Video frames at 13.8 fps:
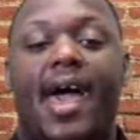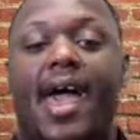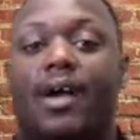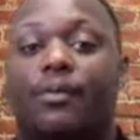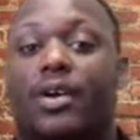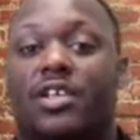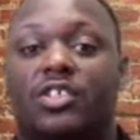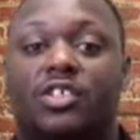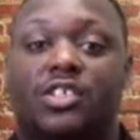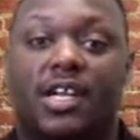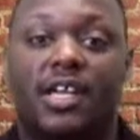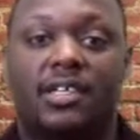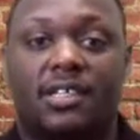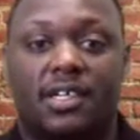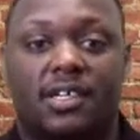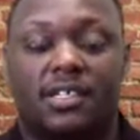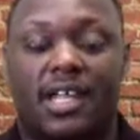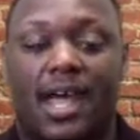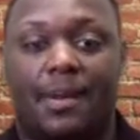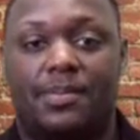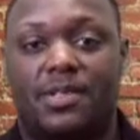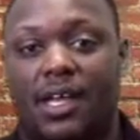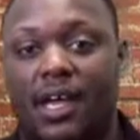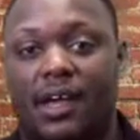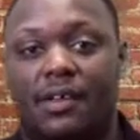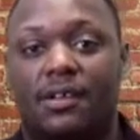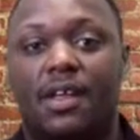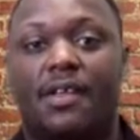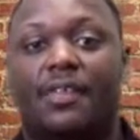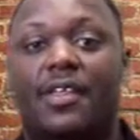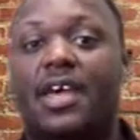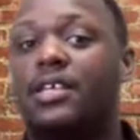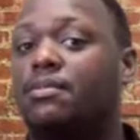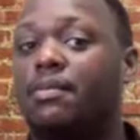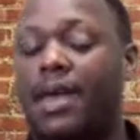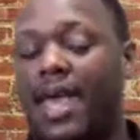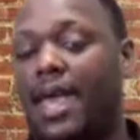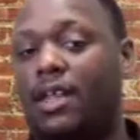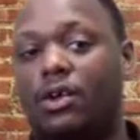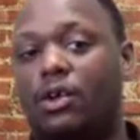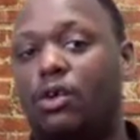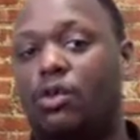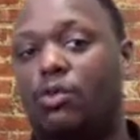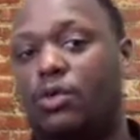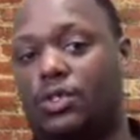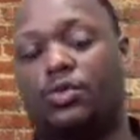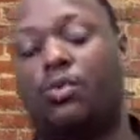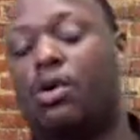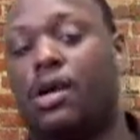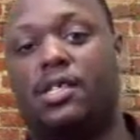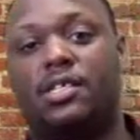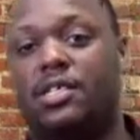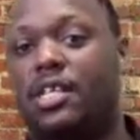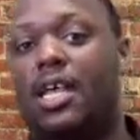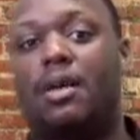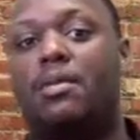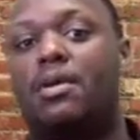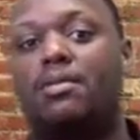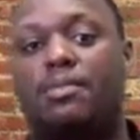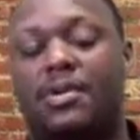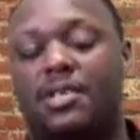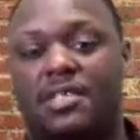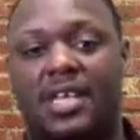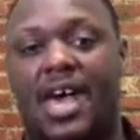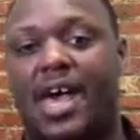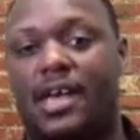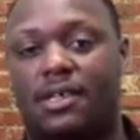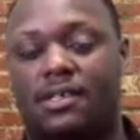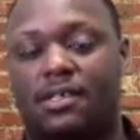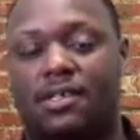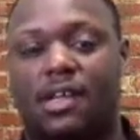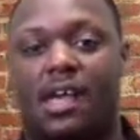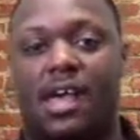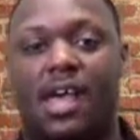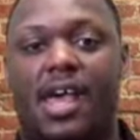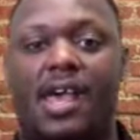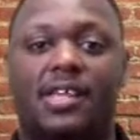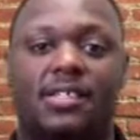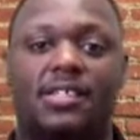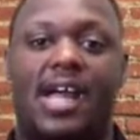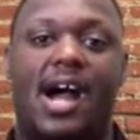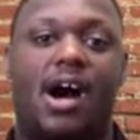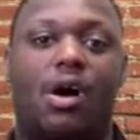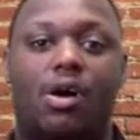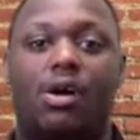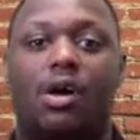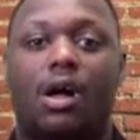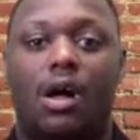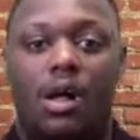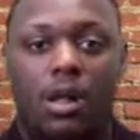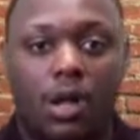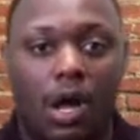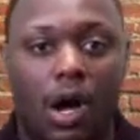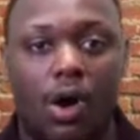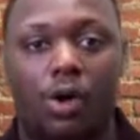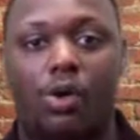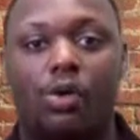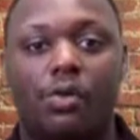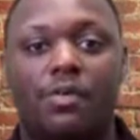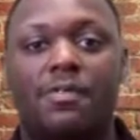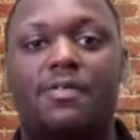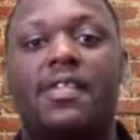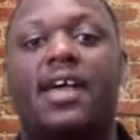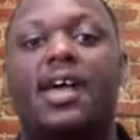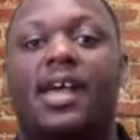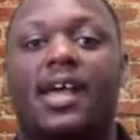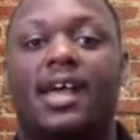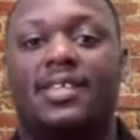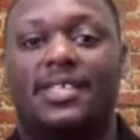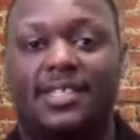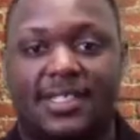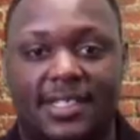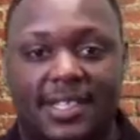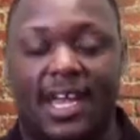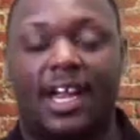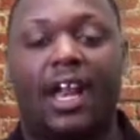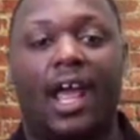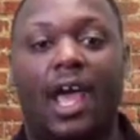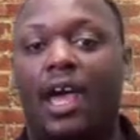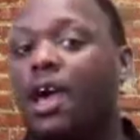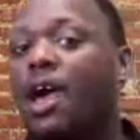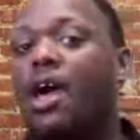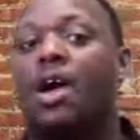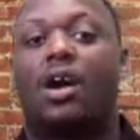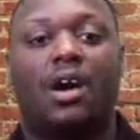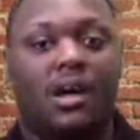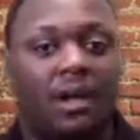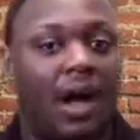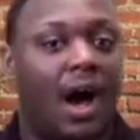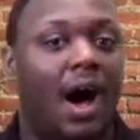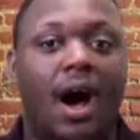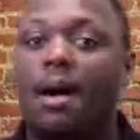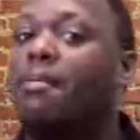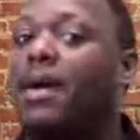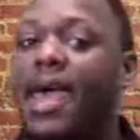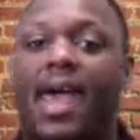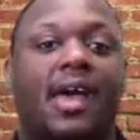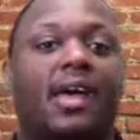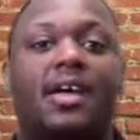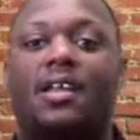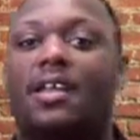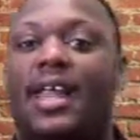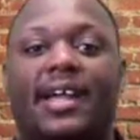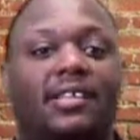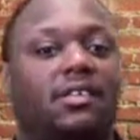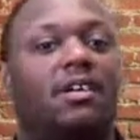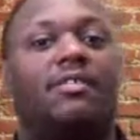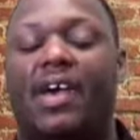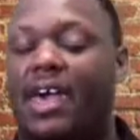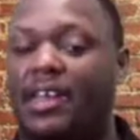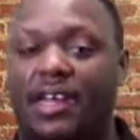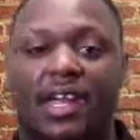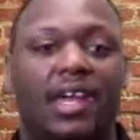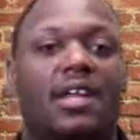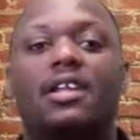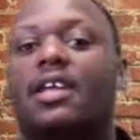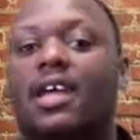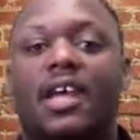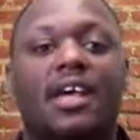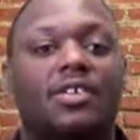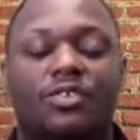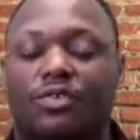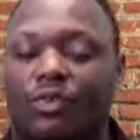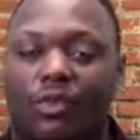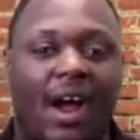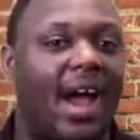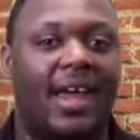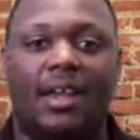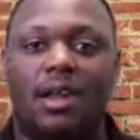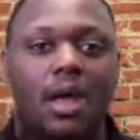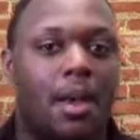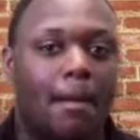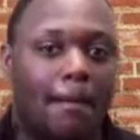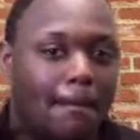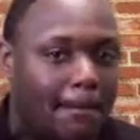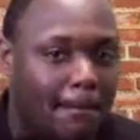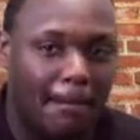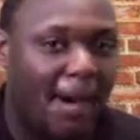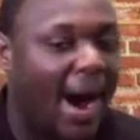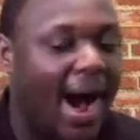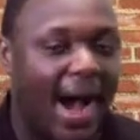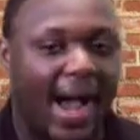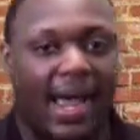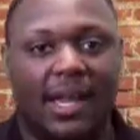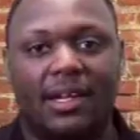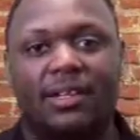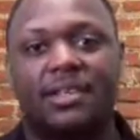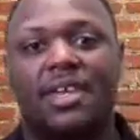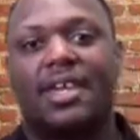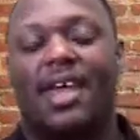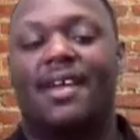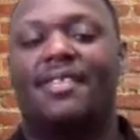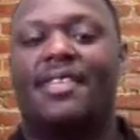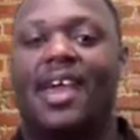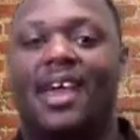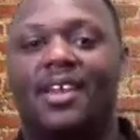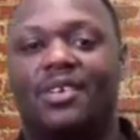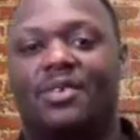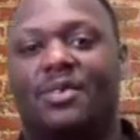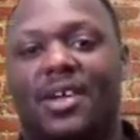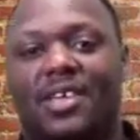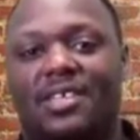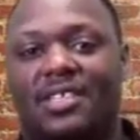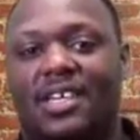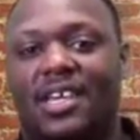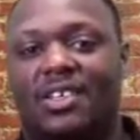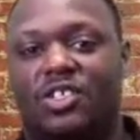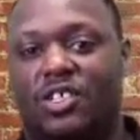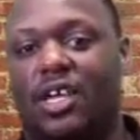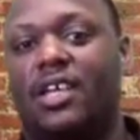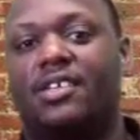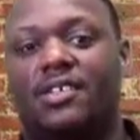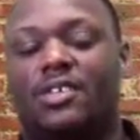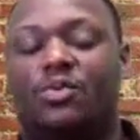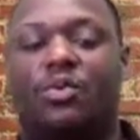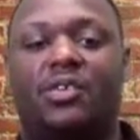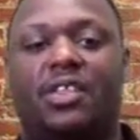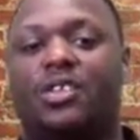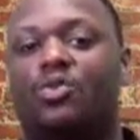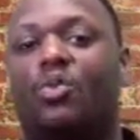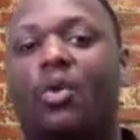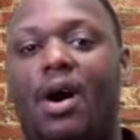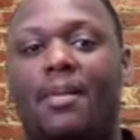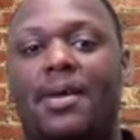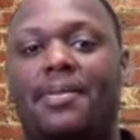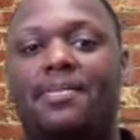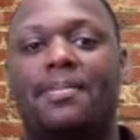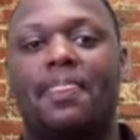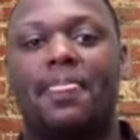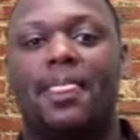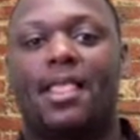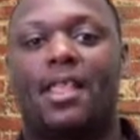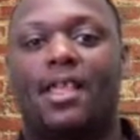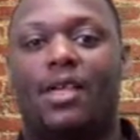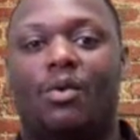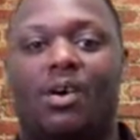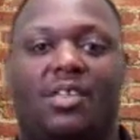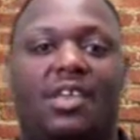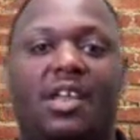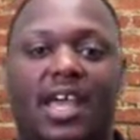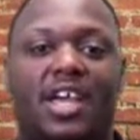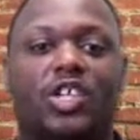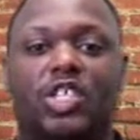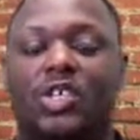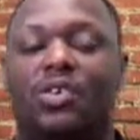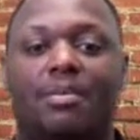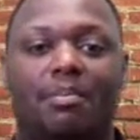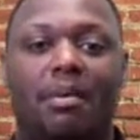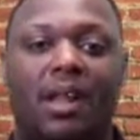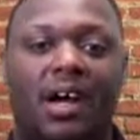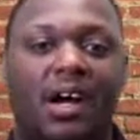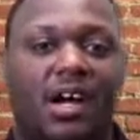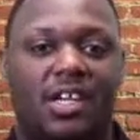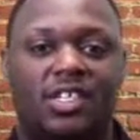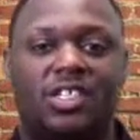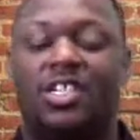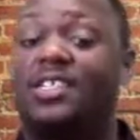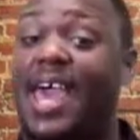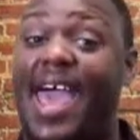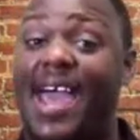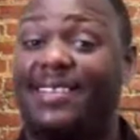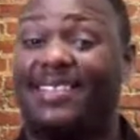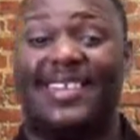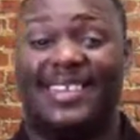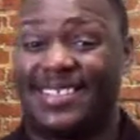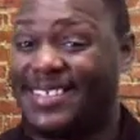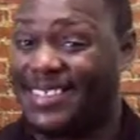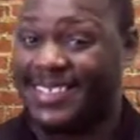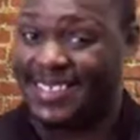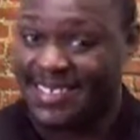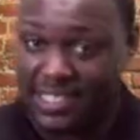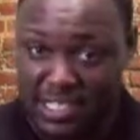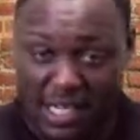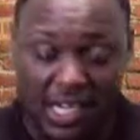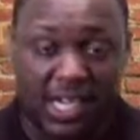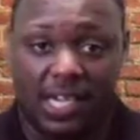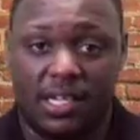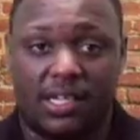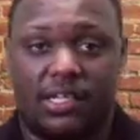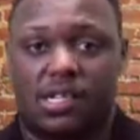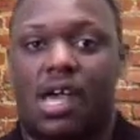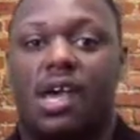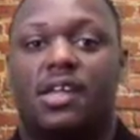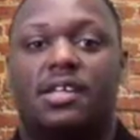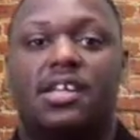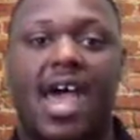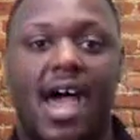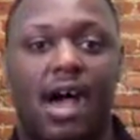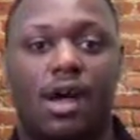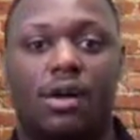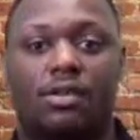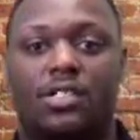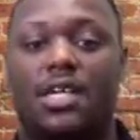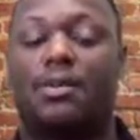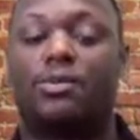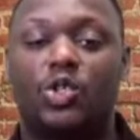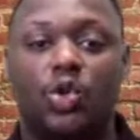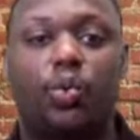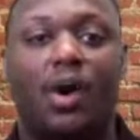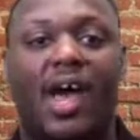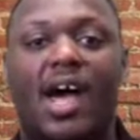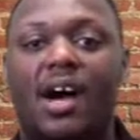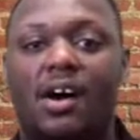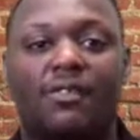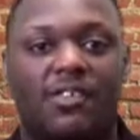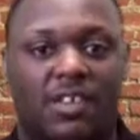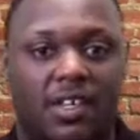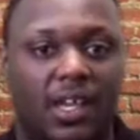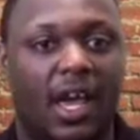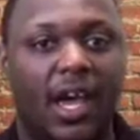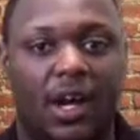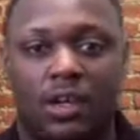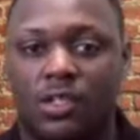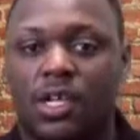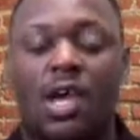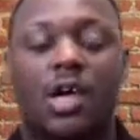And when Jesus steps in, this man who was once demon-possessed is now clothed, sitting, calm and collective, and in his right mind. And then we see Jesus with this woman with an issue of blood. She's had this disease now some 12 years.